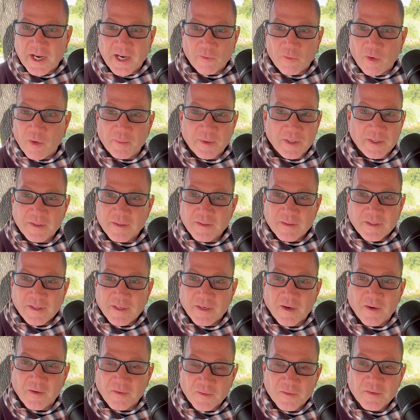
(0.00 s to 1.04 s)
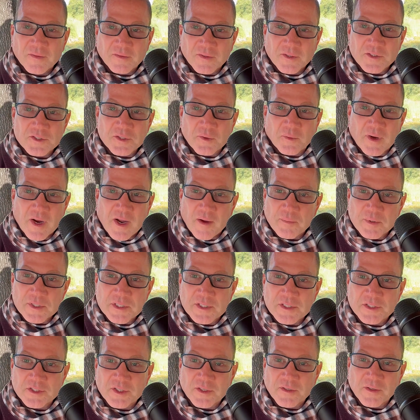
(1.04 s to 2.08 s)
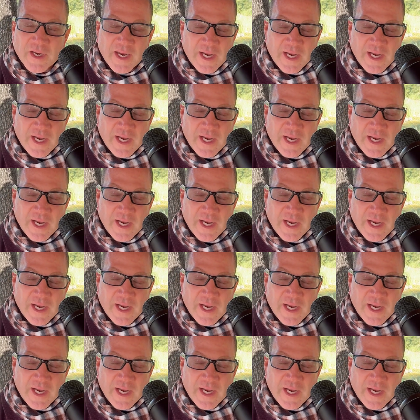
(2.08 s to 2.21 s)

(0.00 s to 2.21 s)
woman, there's no competition.